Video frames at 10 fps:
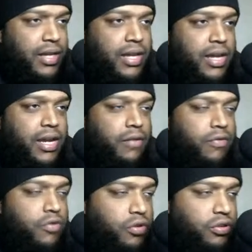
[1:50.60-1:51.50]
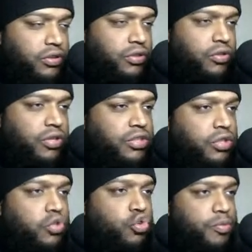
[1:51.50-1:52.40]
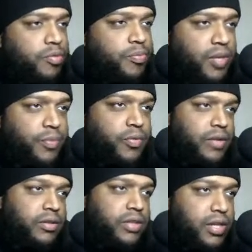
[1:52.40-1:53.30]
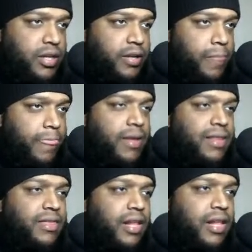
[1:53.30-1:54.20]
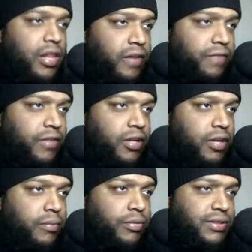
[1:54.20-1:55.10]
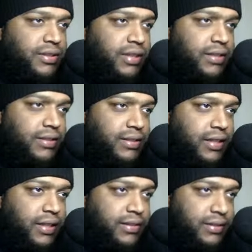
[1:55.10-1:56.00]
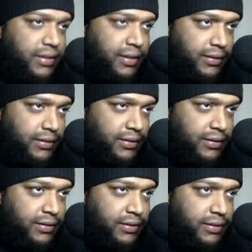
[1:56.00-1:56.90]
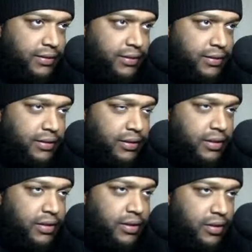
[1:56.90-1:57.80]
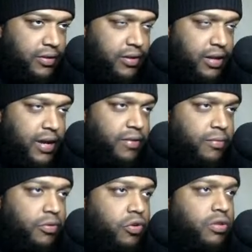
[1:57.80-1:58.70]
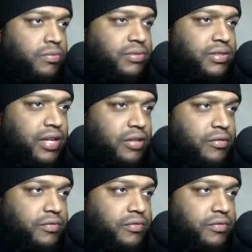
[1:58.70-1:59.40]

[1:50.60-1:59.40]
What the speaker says: And of course, there's a group of people out there that love the number 666. Now, a lot of them call themselves